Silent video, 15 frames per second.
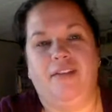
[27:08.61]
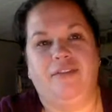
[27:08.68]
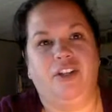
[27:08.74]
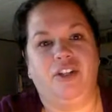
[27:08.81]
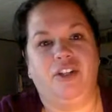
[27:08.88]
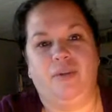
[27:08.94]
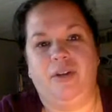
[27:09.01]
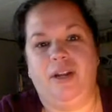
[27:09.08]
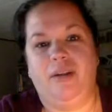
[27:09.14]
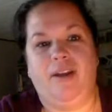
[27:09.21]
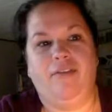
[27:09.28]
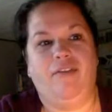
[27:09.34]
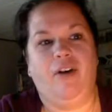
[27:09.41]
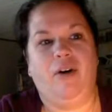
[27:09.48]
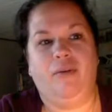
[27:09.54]
I don't have to
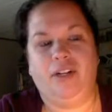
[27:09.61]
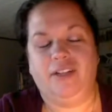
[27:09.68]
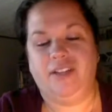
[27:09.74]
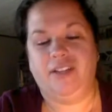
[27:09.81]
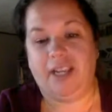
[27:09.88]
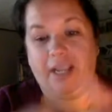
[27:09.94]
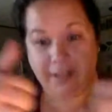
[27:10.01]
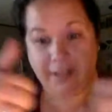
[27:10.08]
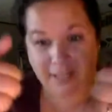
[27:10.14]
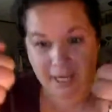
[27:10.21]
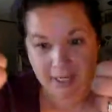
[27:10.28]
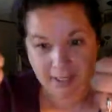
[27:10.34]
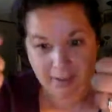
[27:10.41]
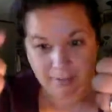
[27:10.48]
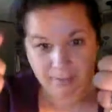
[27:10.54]
do it in my phone because,
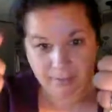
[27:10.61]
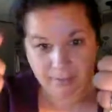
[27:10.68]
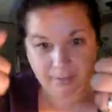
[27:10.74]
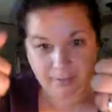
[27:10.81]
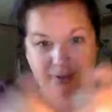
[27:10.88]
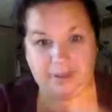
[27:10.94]
like I said,